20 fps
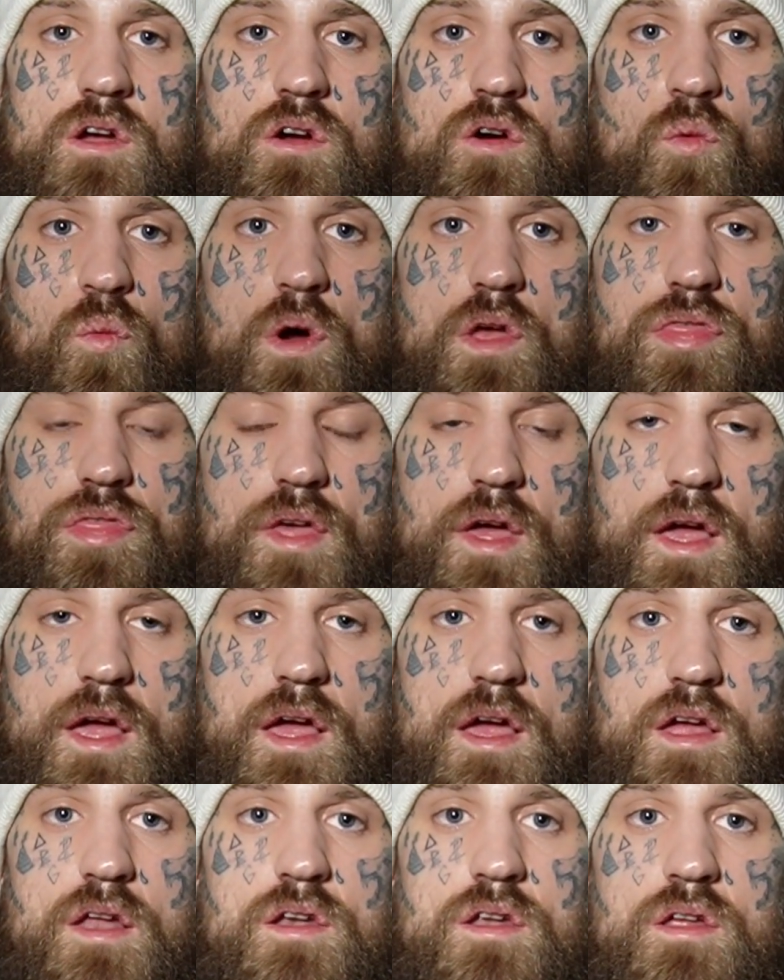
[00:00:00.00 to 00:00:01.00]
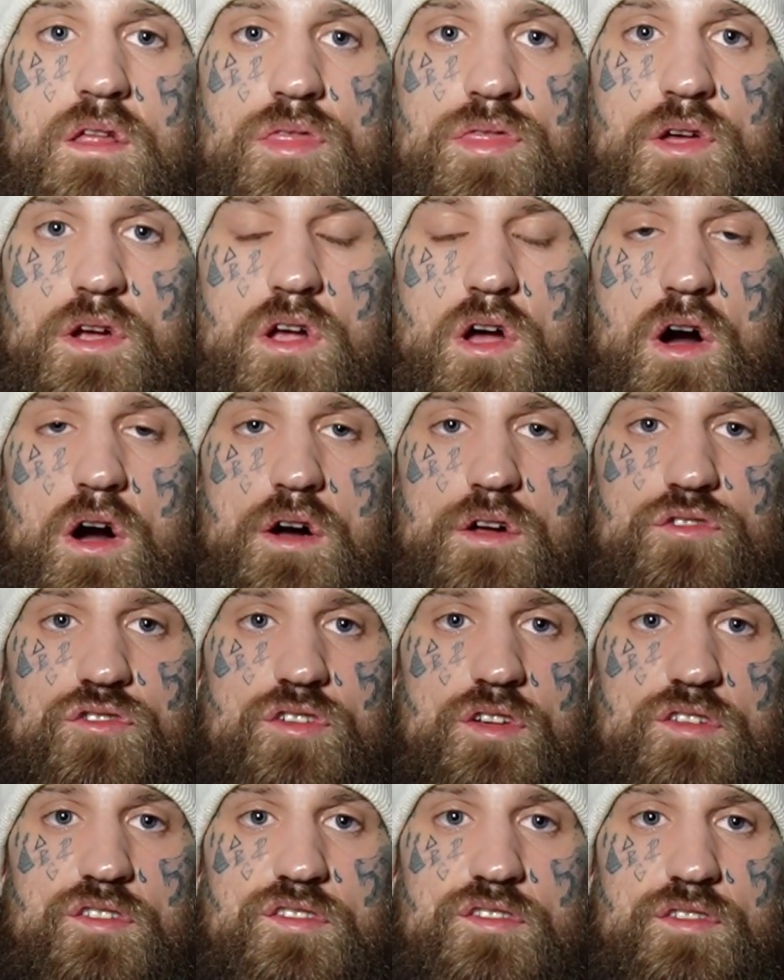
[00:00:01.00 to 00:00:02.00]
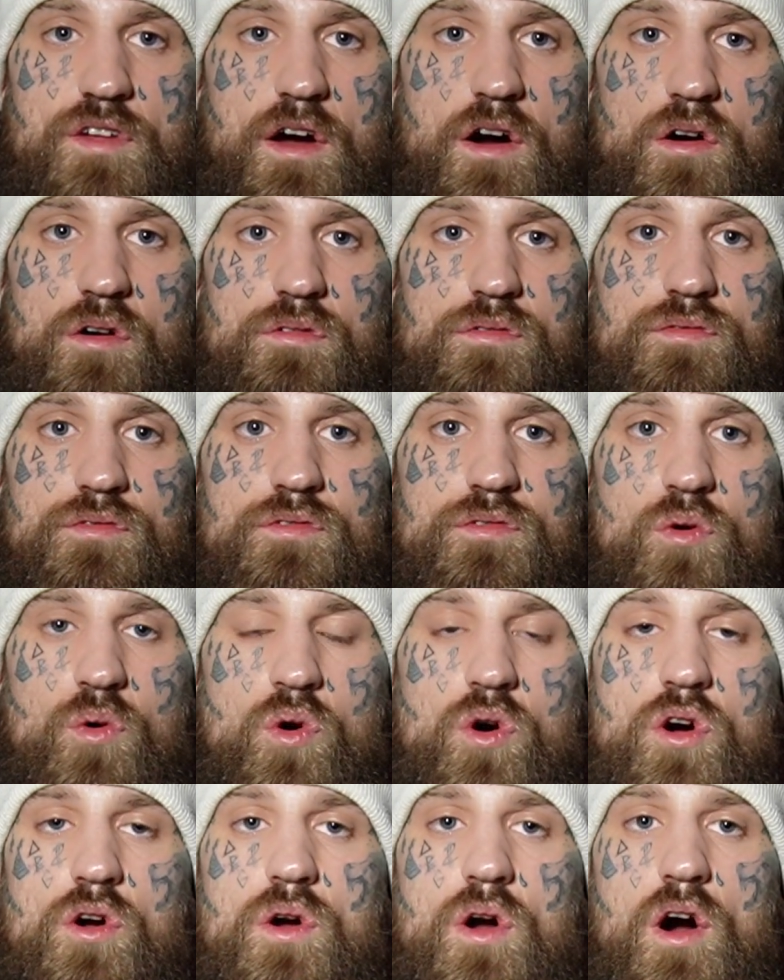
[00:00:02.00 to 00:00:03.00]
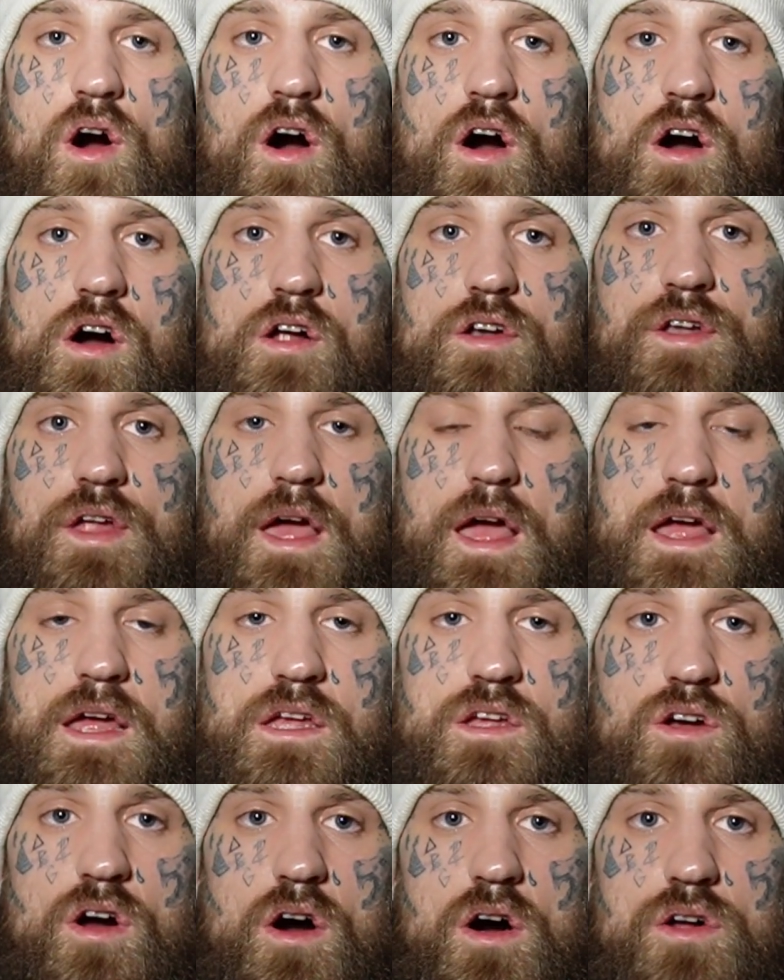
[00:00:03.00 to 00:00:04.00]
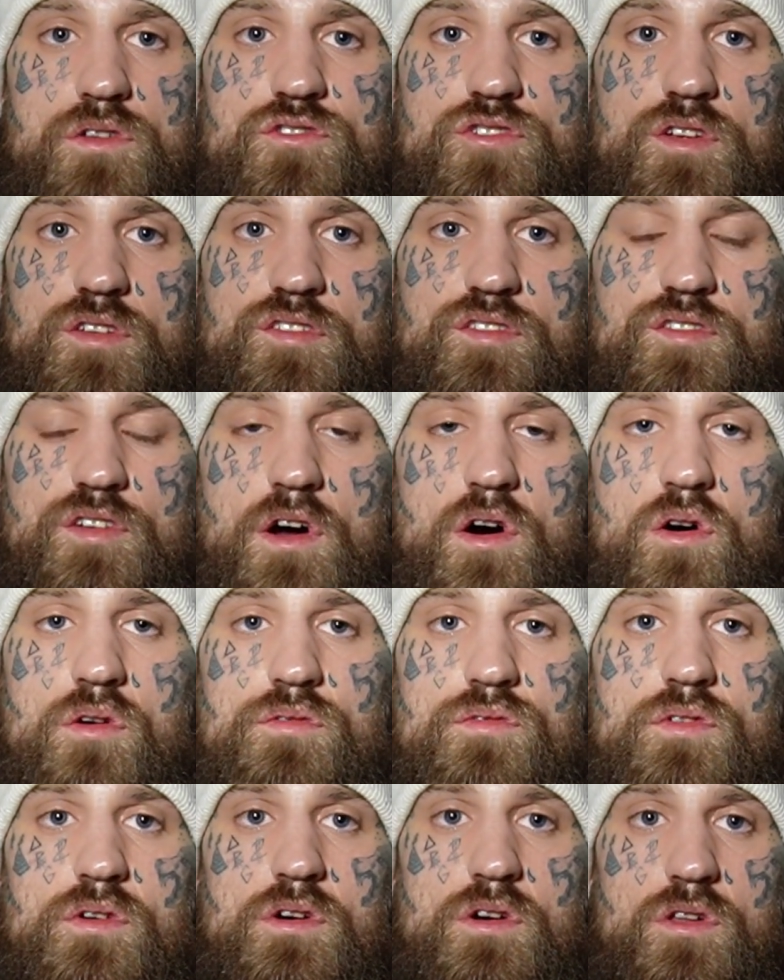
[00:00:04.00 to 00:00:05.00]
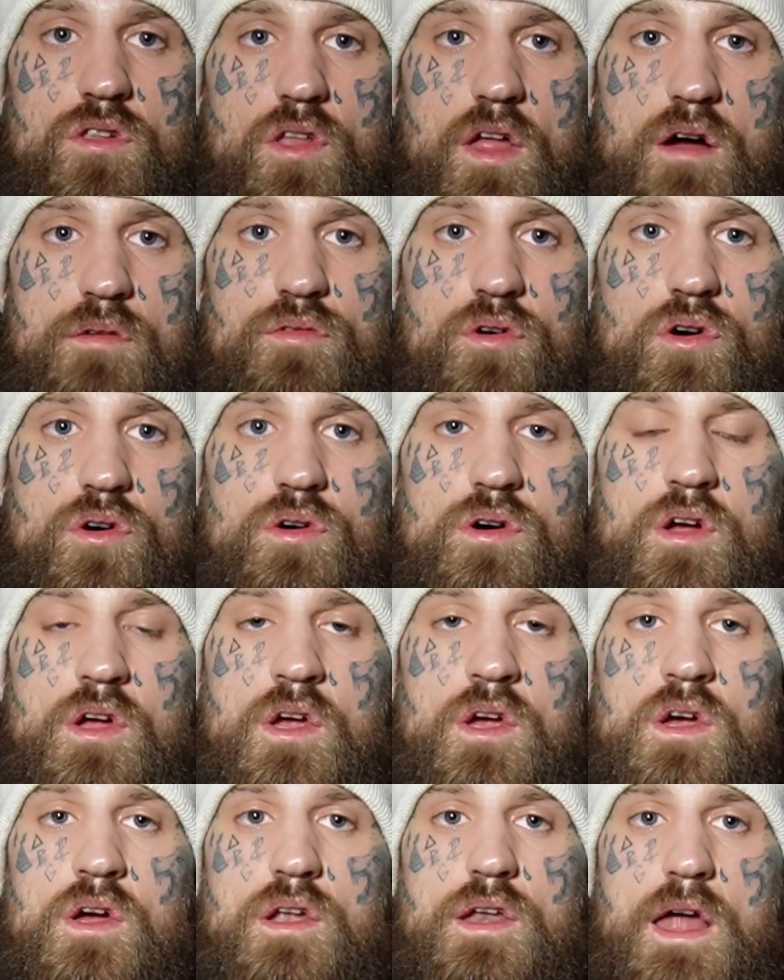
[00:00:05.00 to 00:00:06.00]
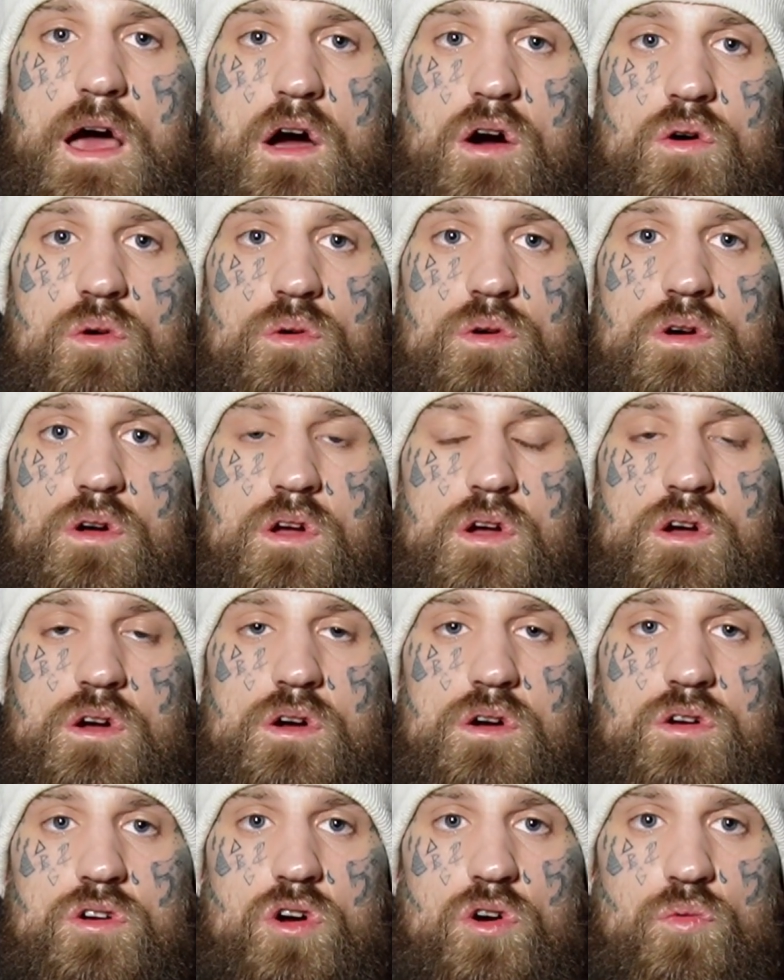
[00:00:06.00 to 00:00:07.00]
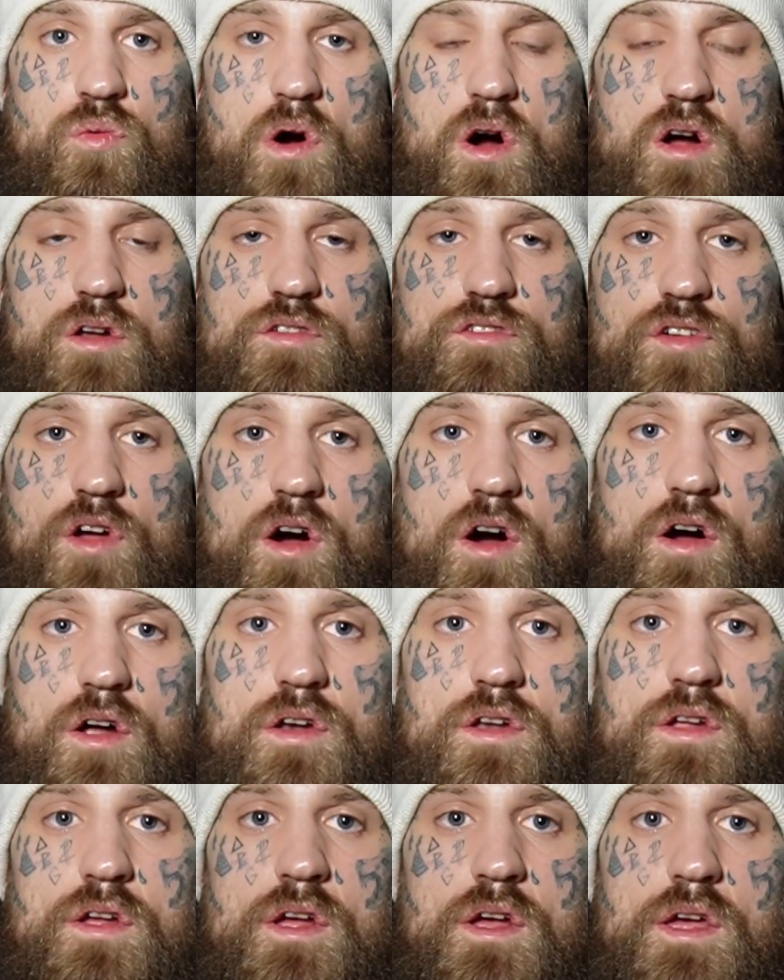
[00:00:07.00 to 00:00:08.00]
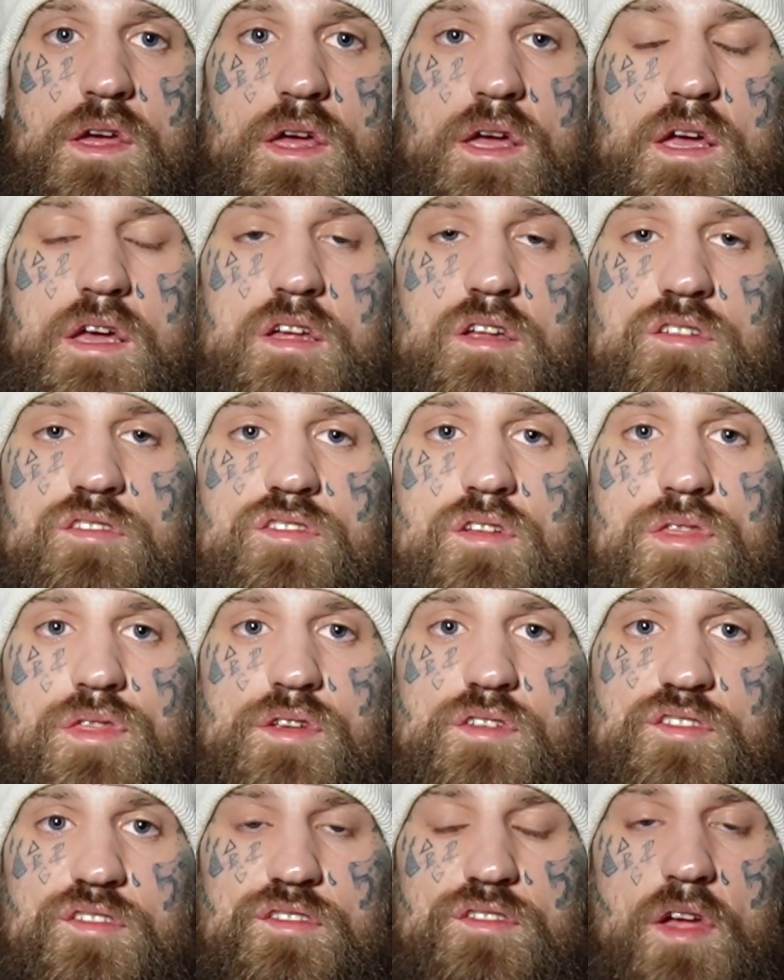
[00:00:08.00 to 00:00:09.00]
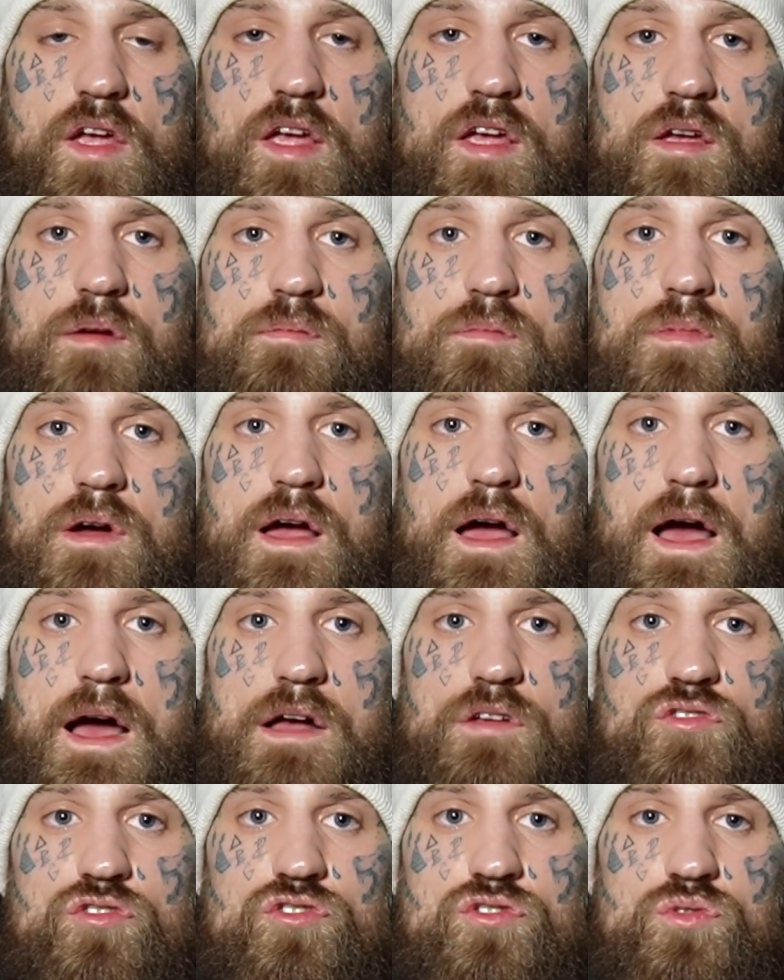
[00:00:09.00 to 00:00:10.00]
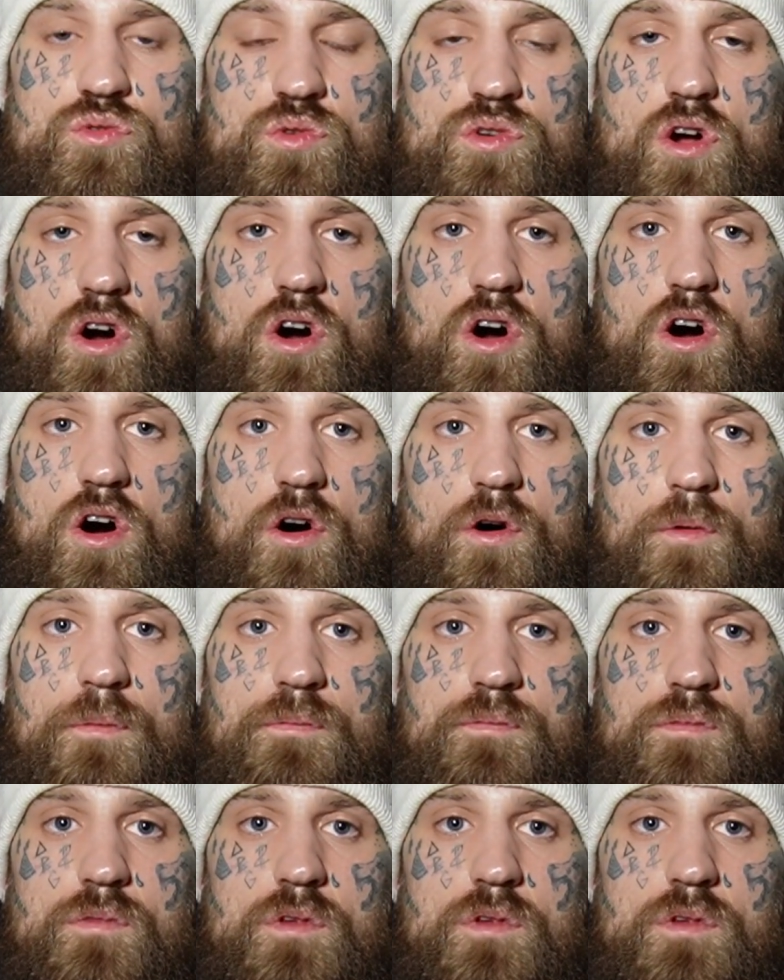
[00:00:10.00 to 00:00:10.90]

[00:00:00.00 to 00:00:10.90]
within the conscious self or on a conscious self level. Now, choronzon is the same as shugal